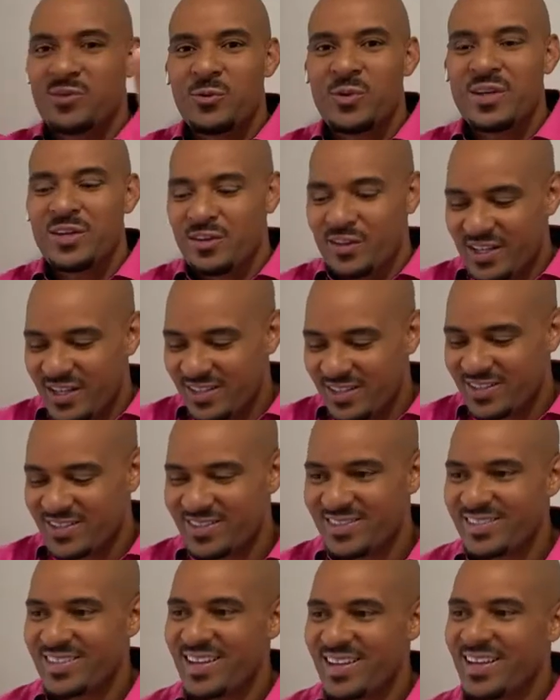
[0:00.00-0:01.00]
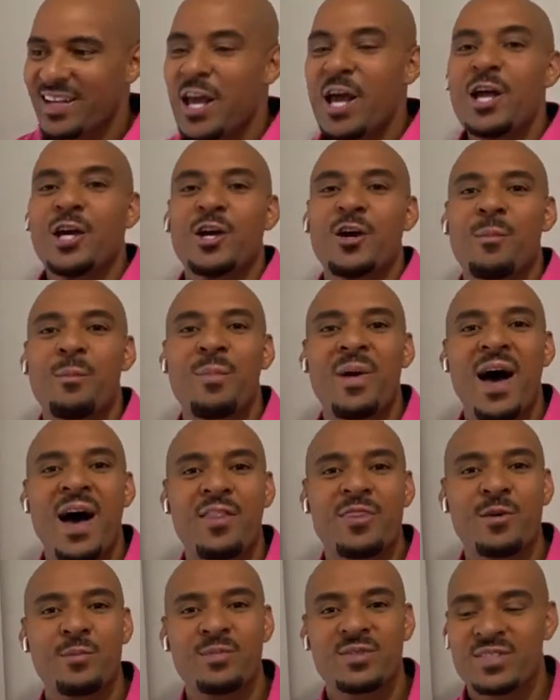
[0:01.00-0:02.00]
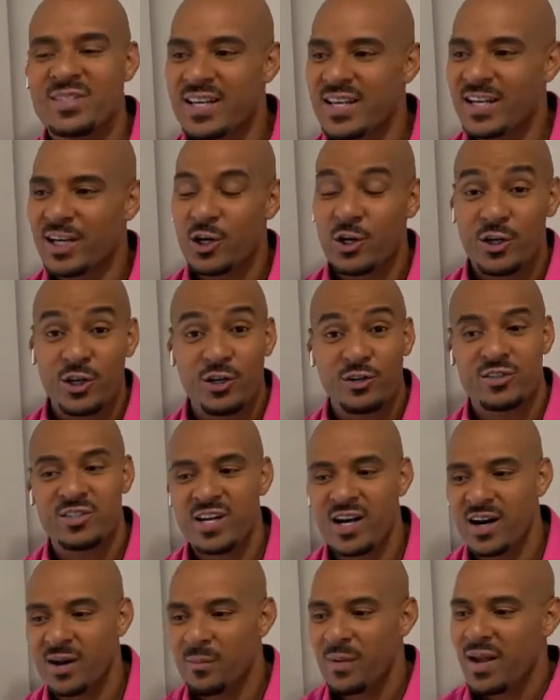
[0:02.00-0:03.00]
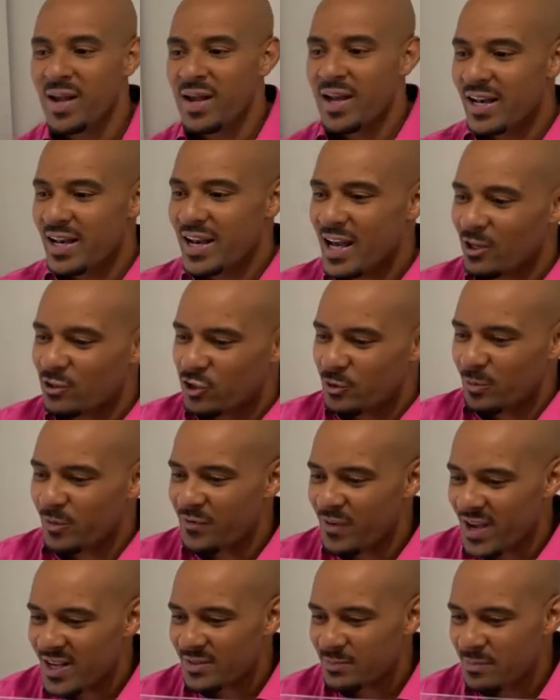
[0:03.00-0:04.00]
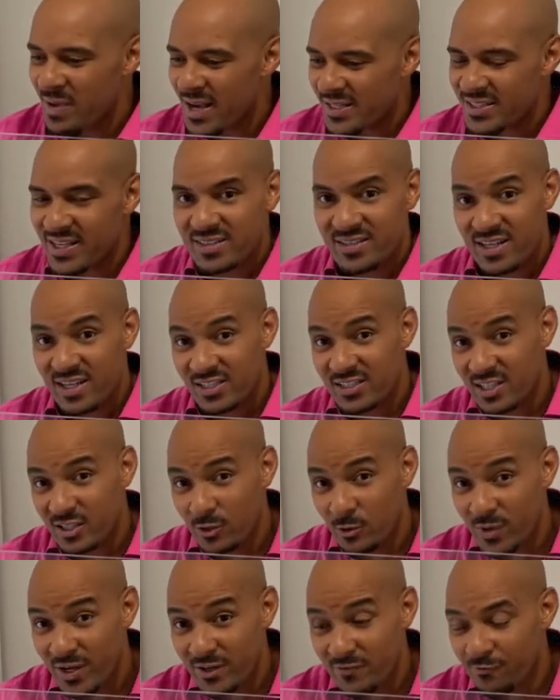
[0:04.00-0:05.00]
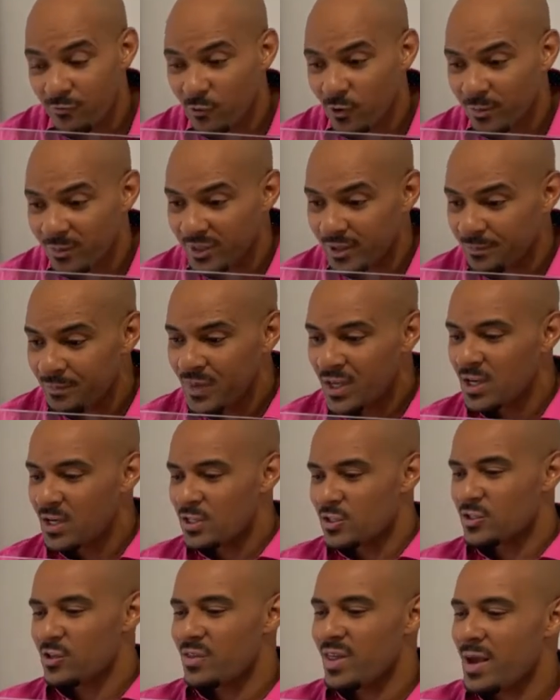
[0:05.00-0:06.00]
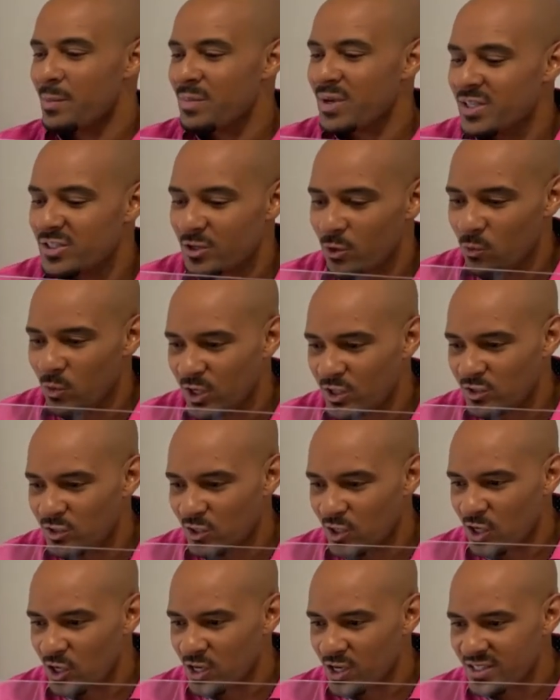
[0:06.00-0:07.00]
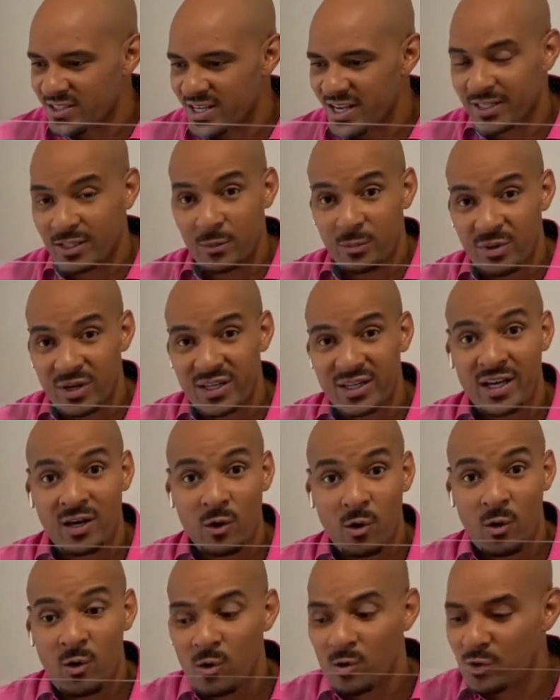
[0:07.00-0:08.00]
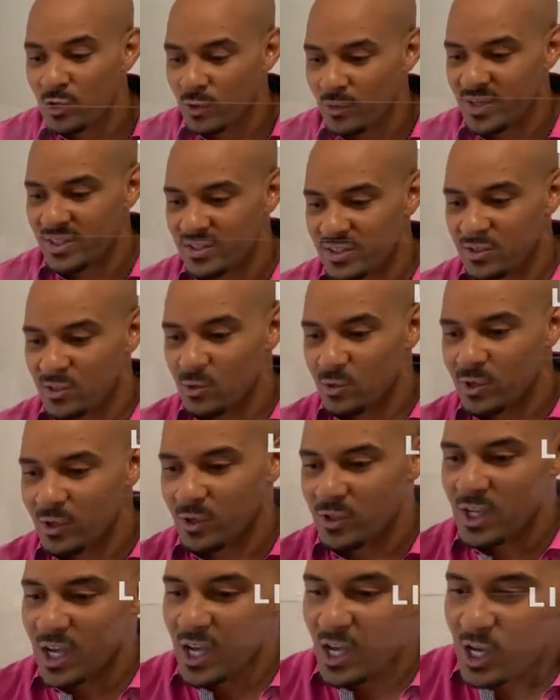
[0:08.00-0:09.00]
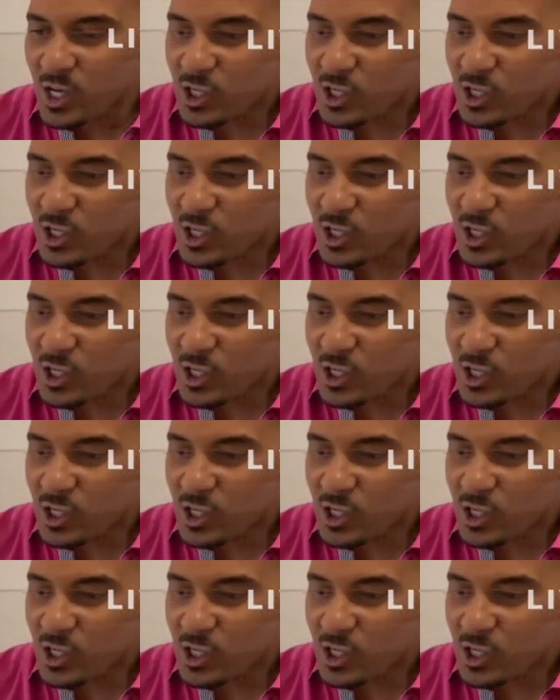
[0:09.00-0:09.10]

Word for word: between your kitchen sink, your bathroom sink, or your tub. Now, Super Fast Max has an accelerated formula. So that means it works on contact to break down all the greases wow. and oil.